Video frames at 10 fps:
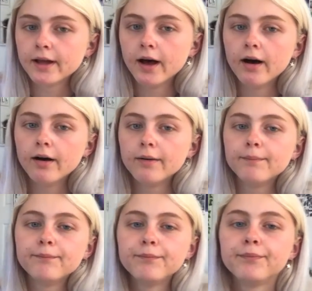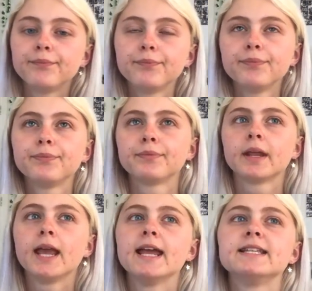
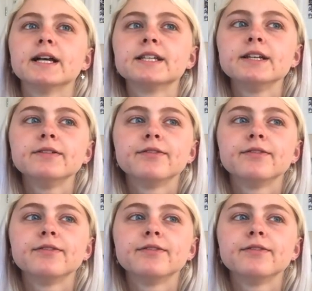It doesn't.